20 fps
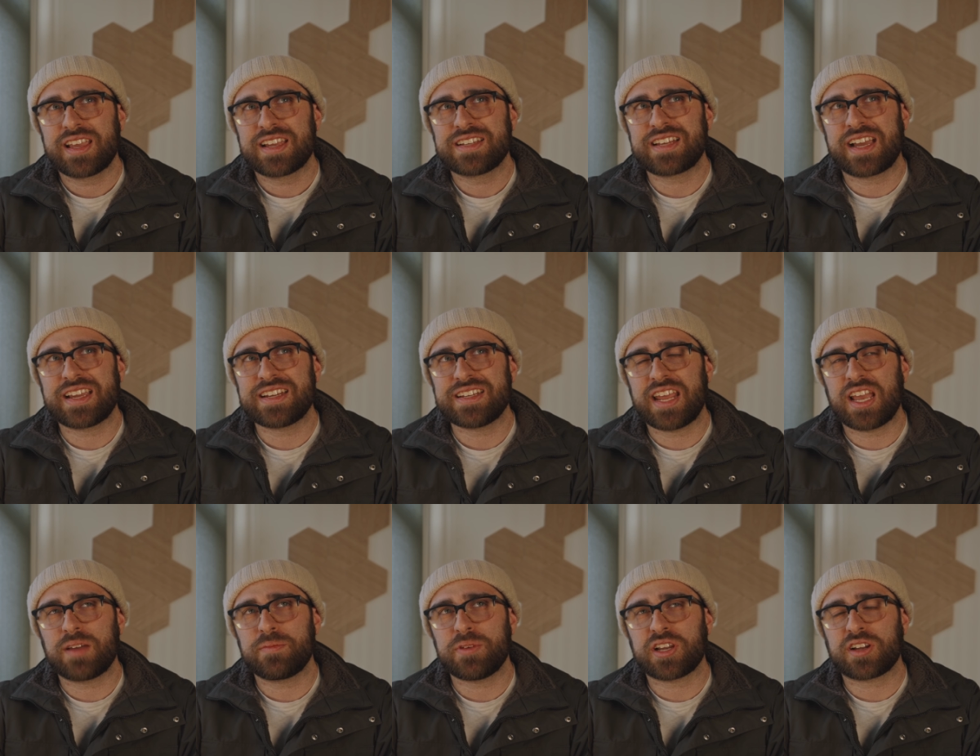
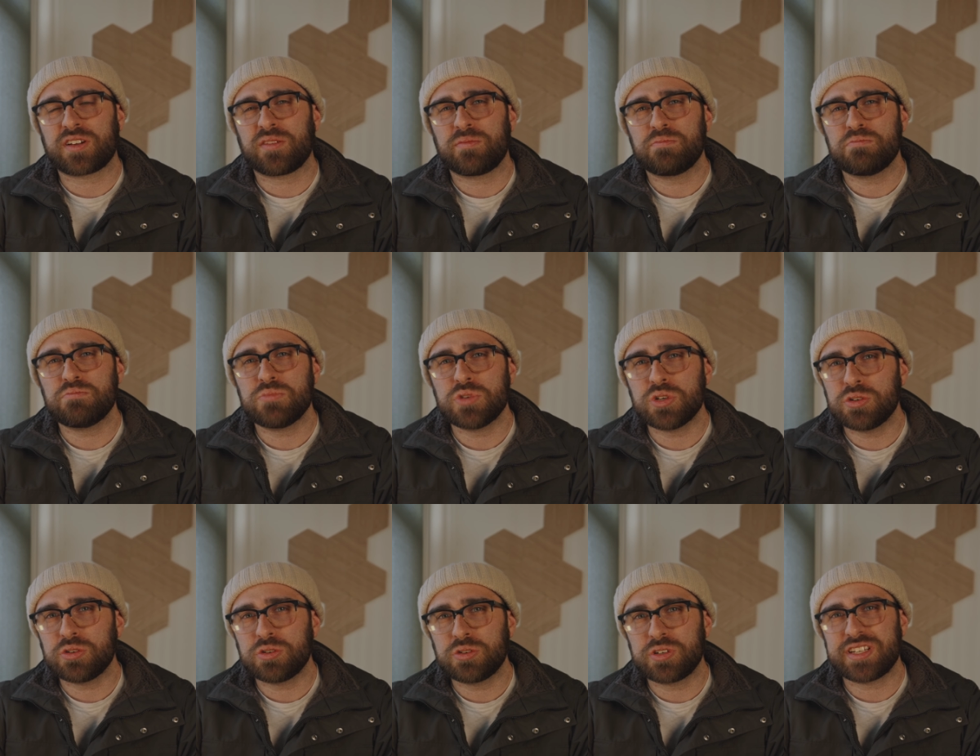dynamic
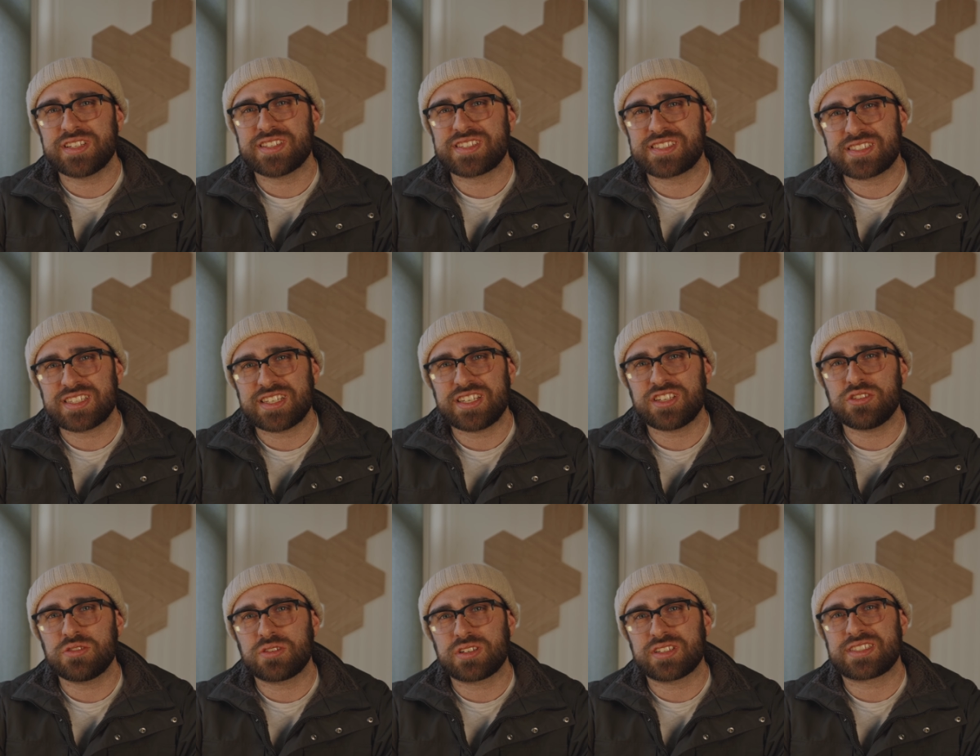mood and
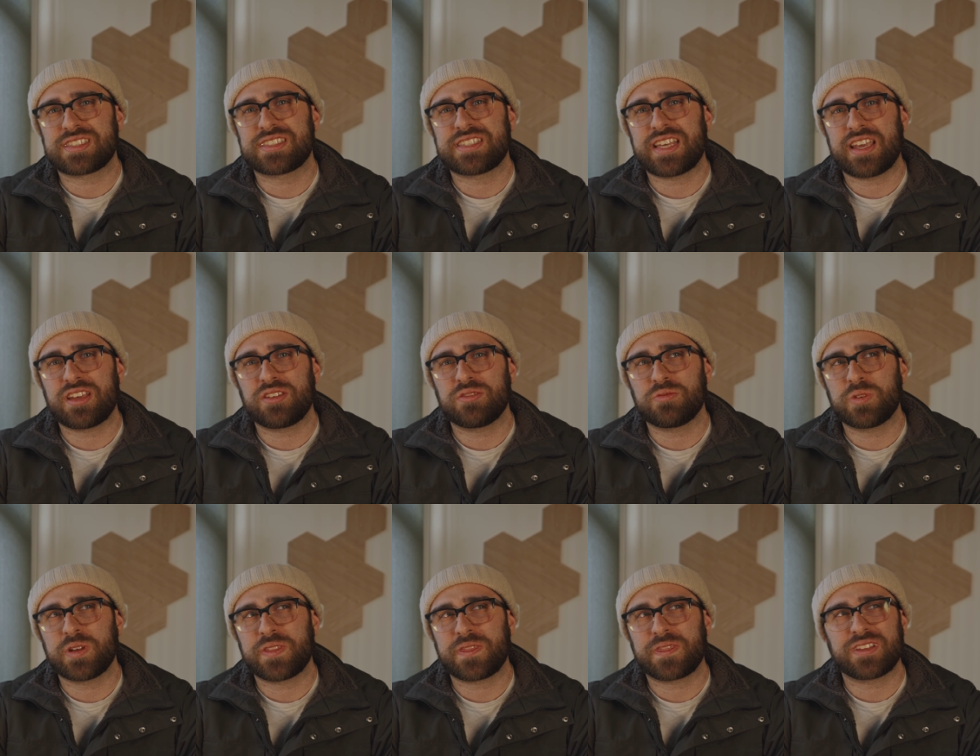scene you can set
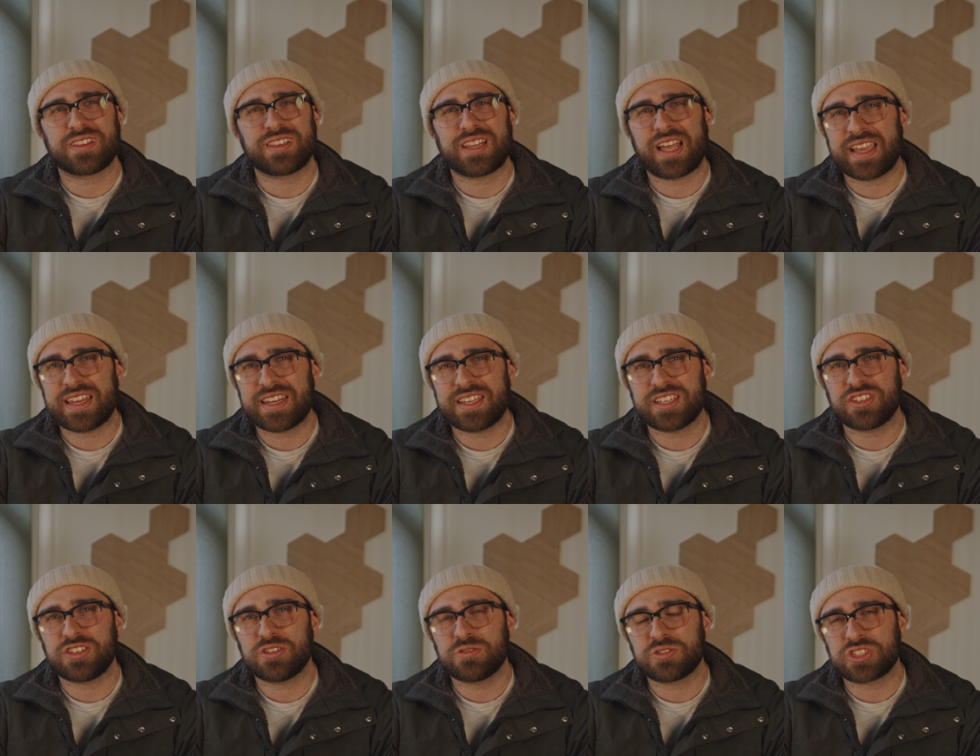with the
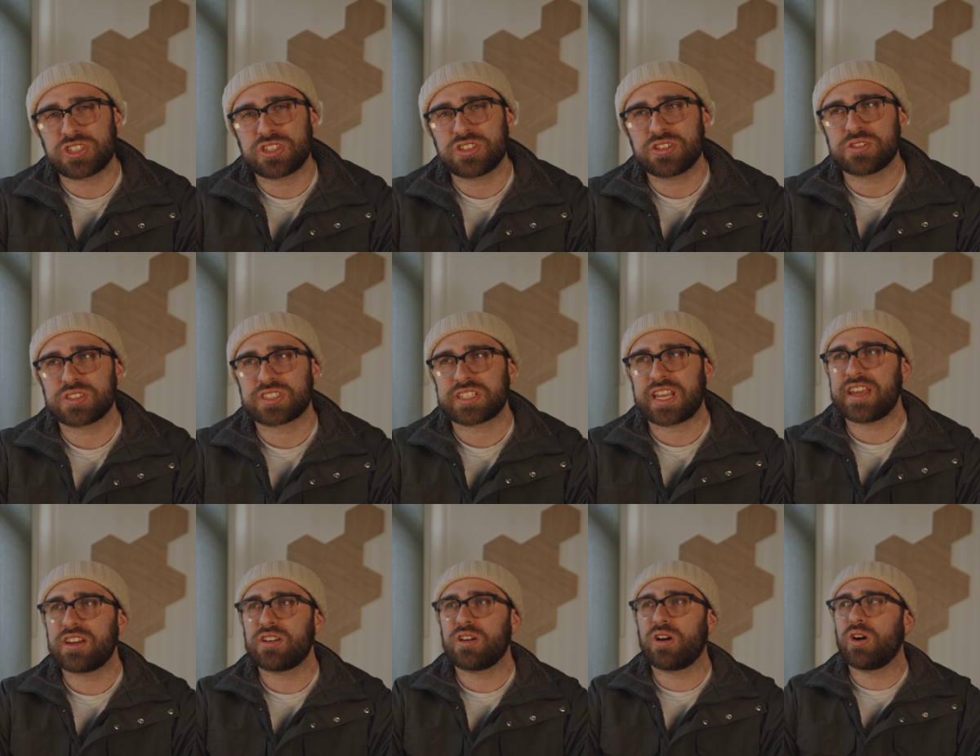lighting you choose.
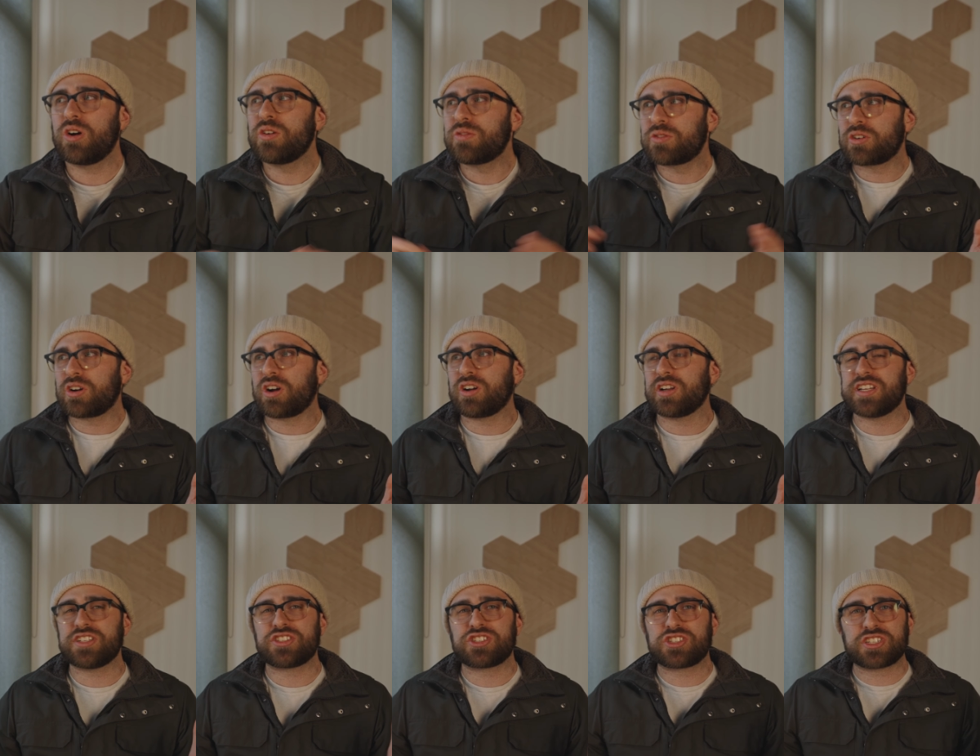And overall,
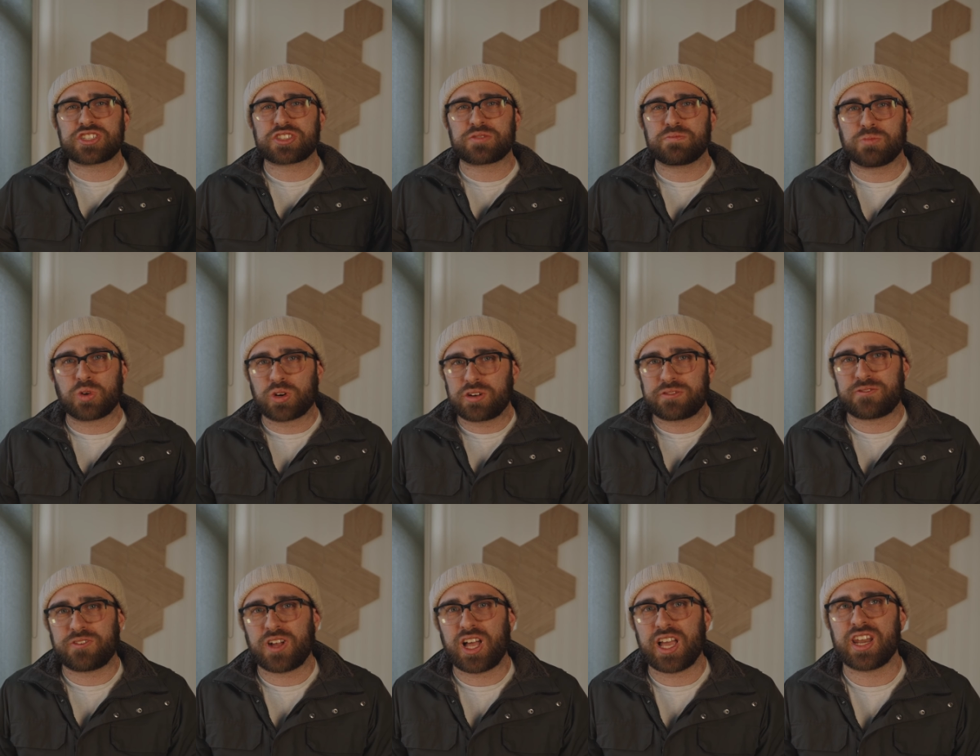it's just more
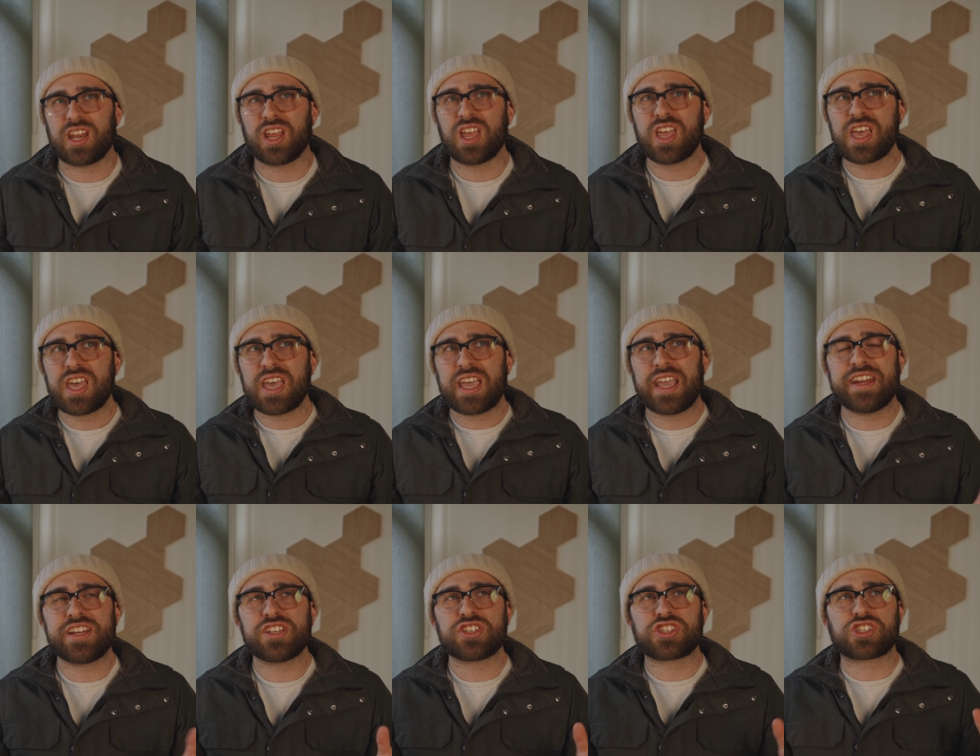fun.
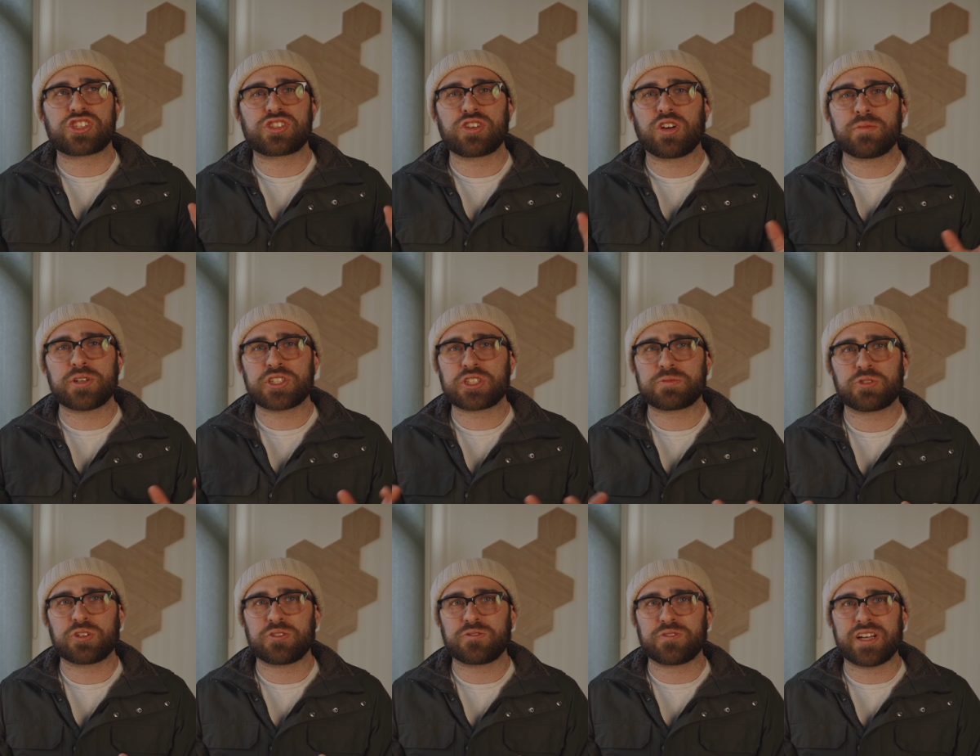It is so much
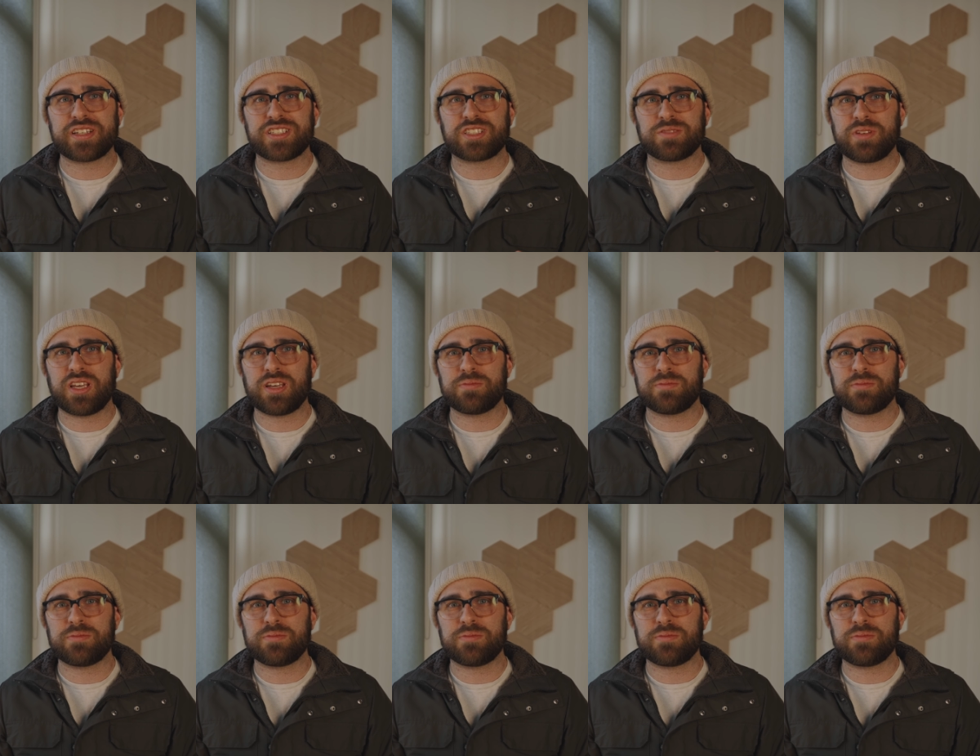more fun to be